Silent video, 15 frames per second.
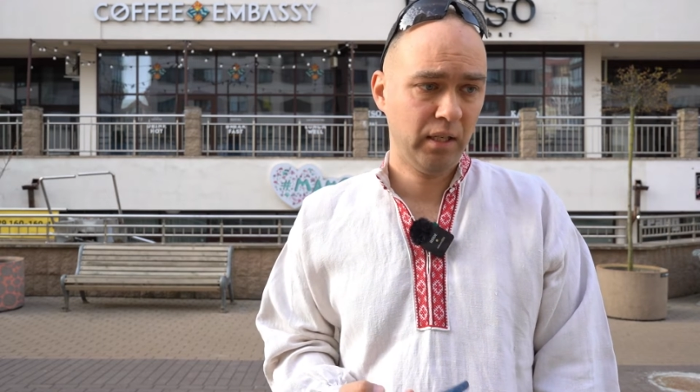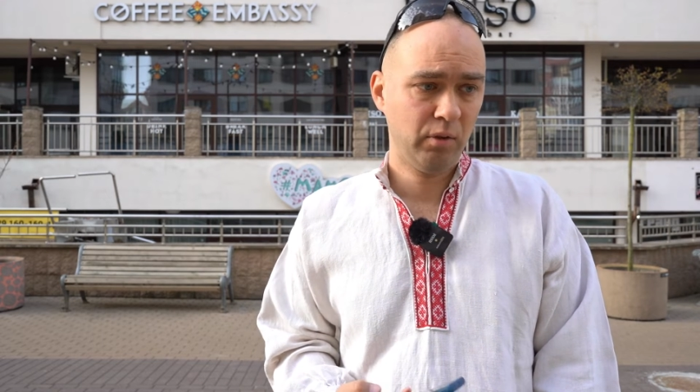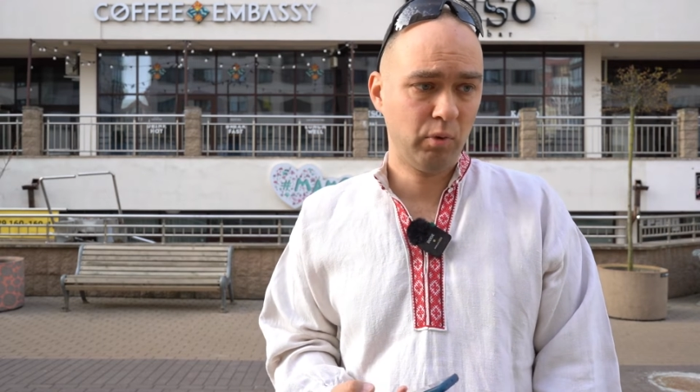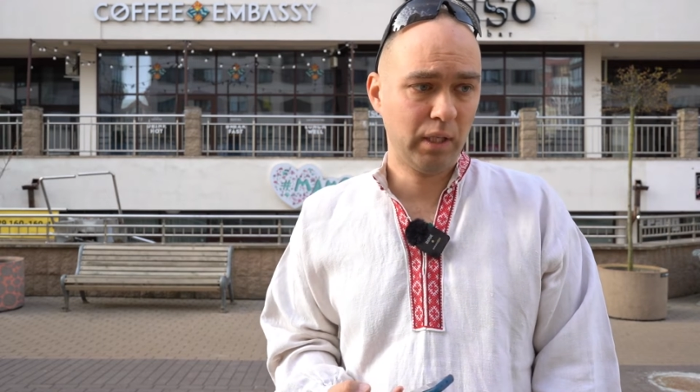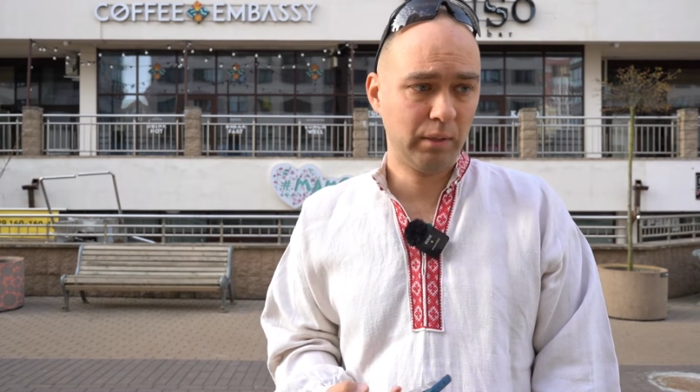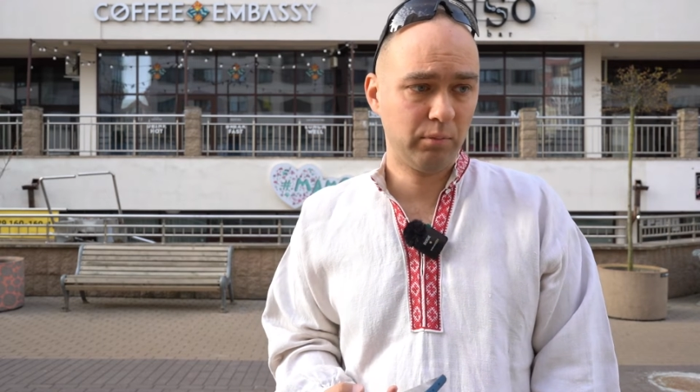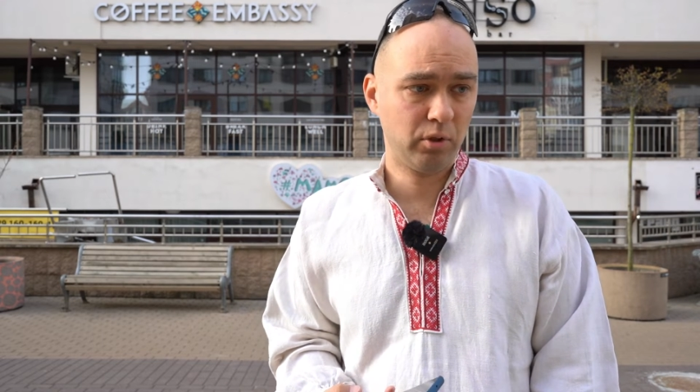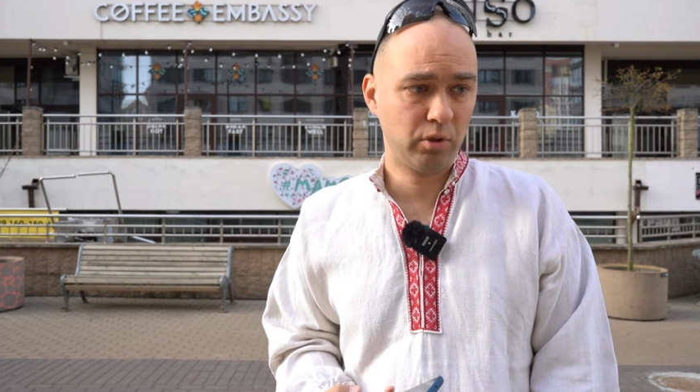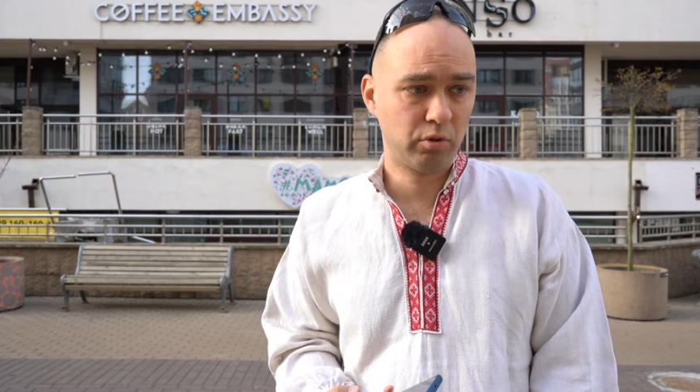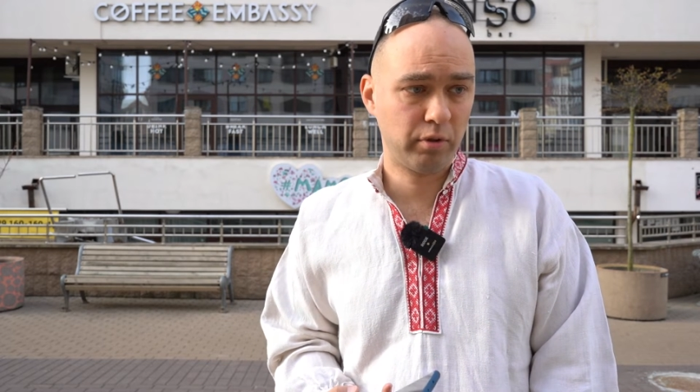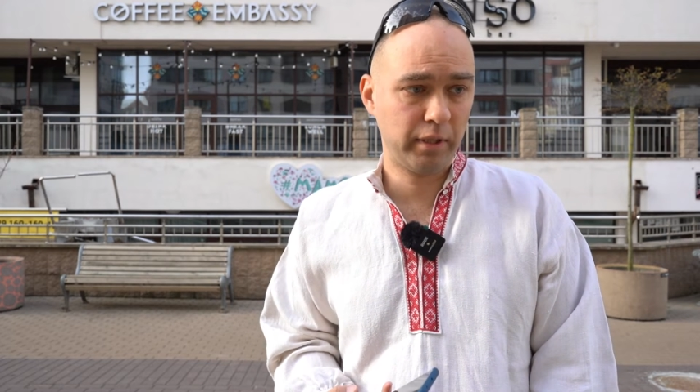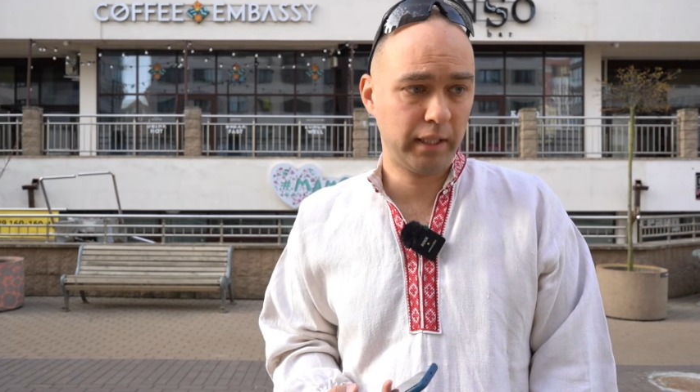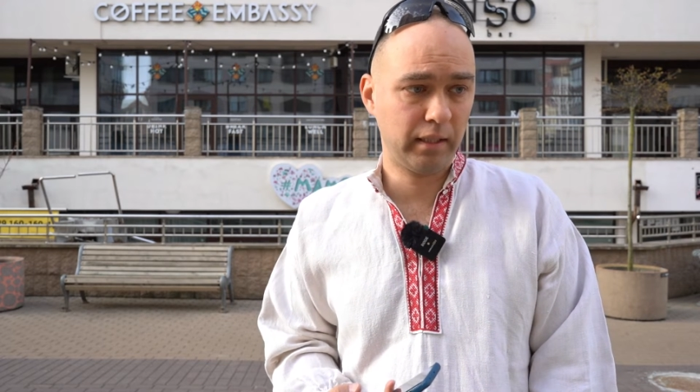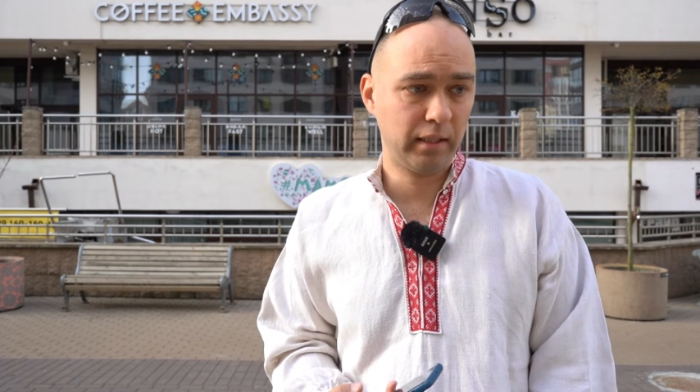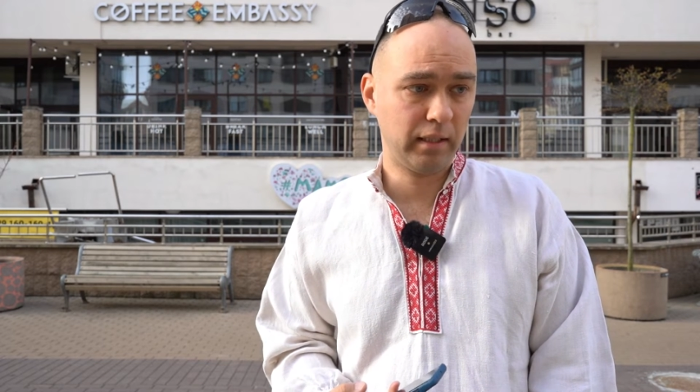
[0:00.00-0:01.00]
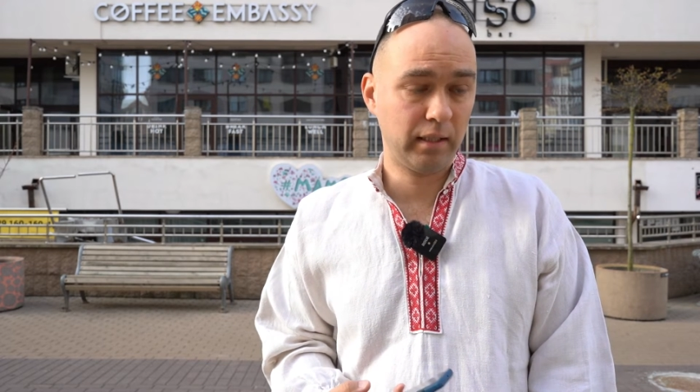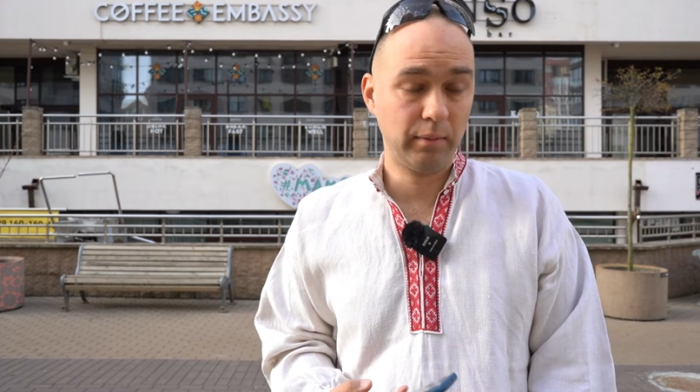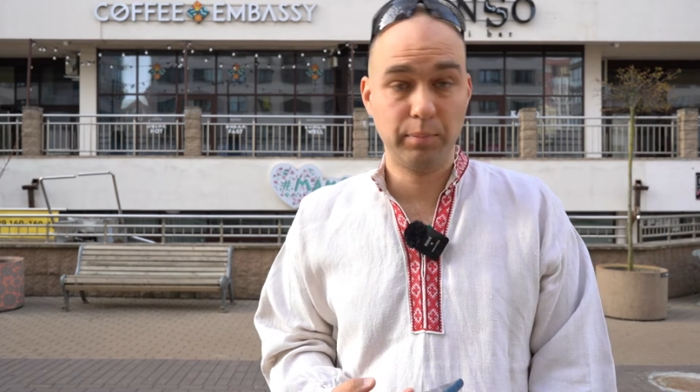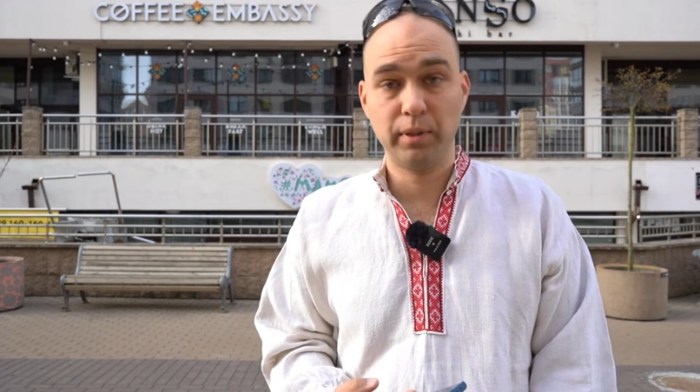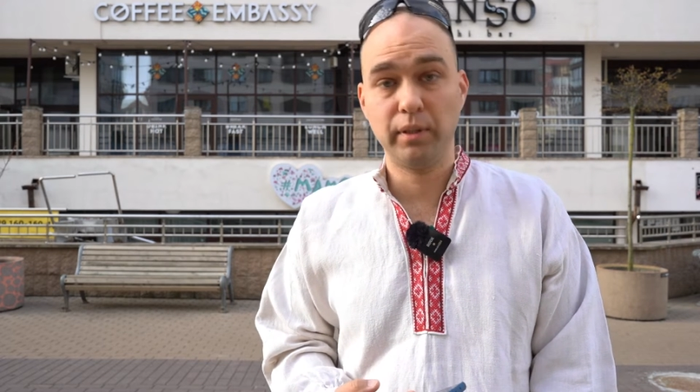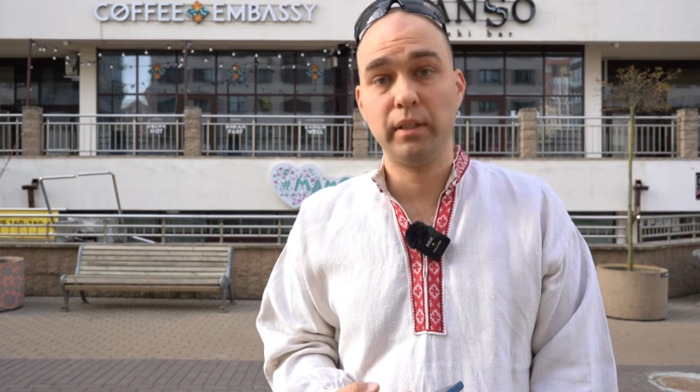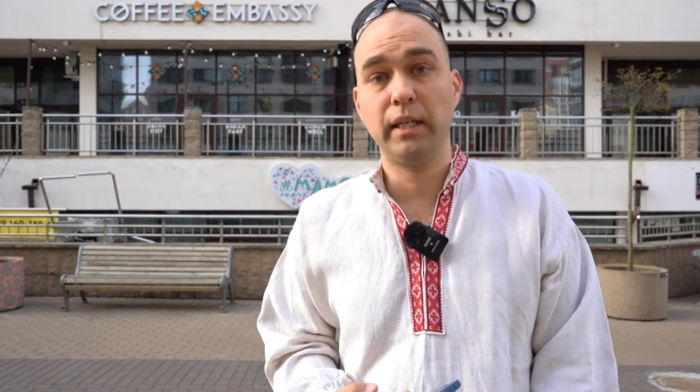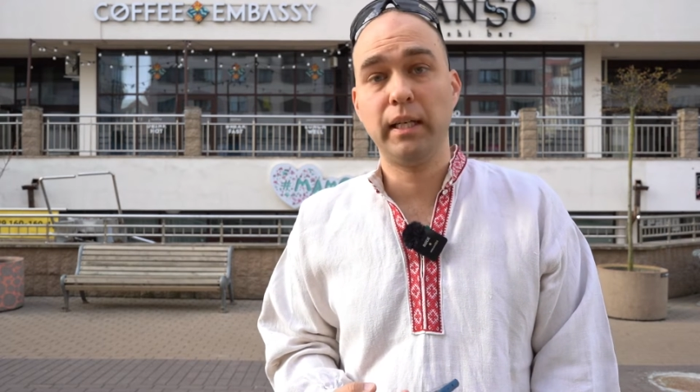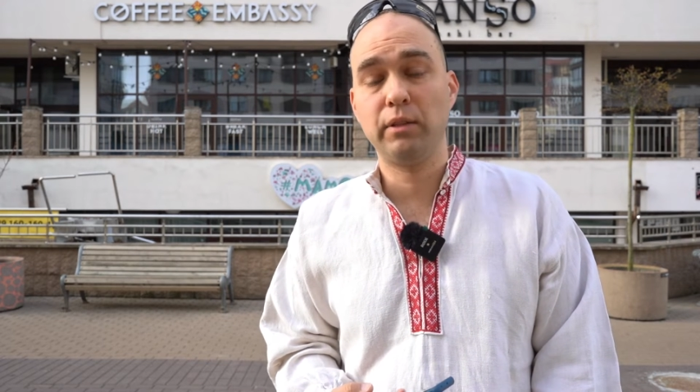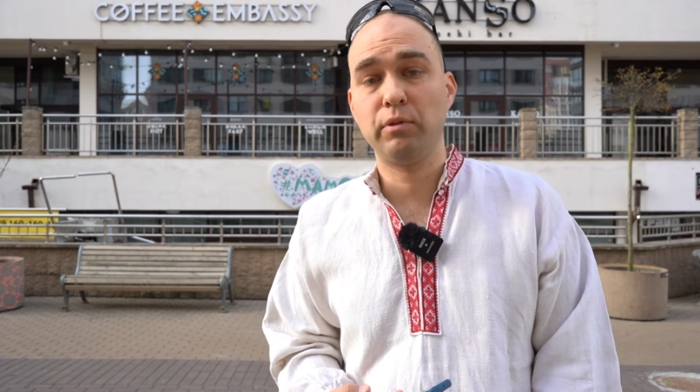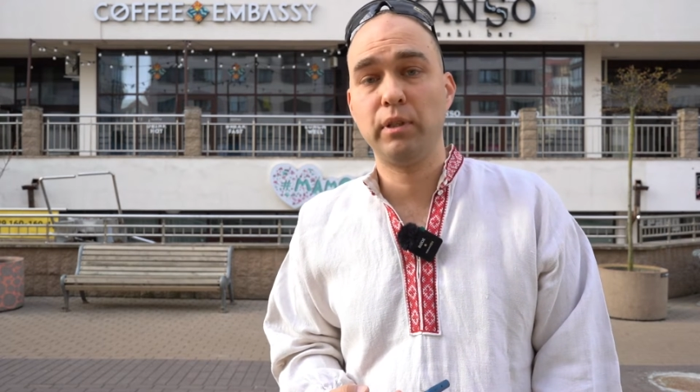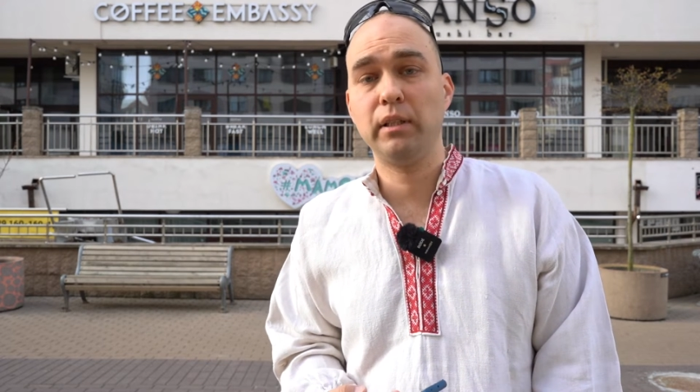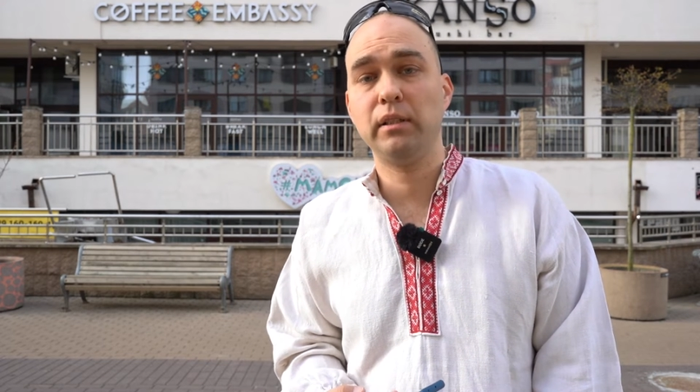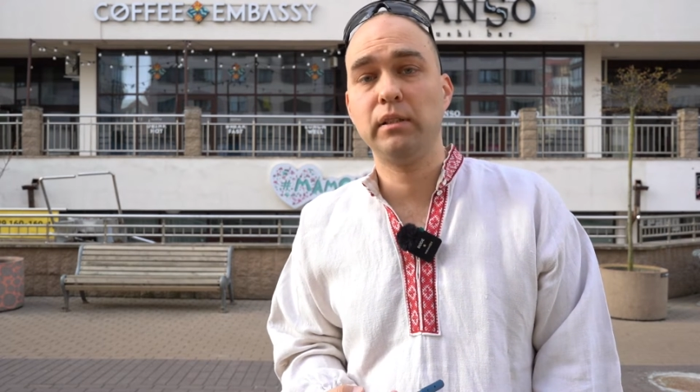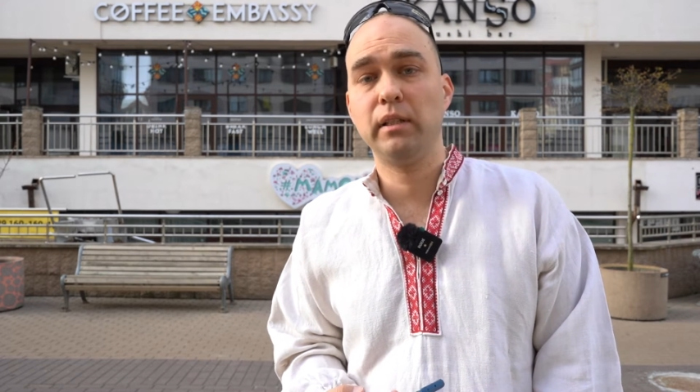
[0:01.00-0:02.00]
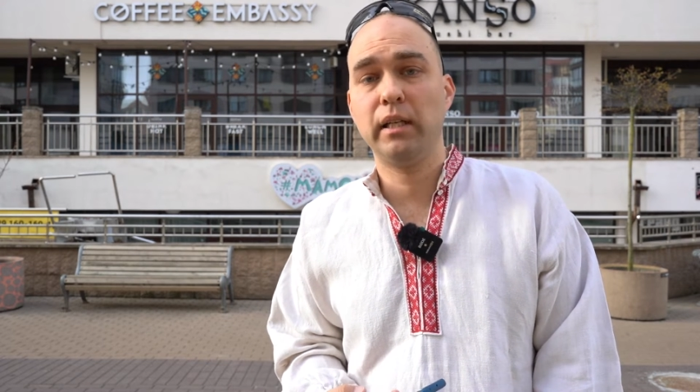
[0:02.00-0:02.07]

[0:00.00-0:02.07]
One more trick that the per night rental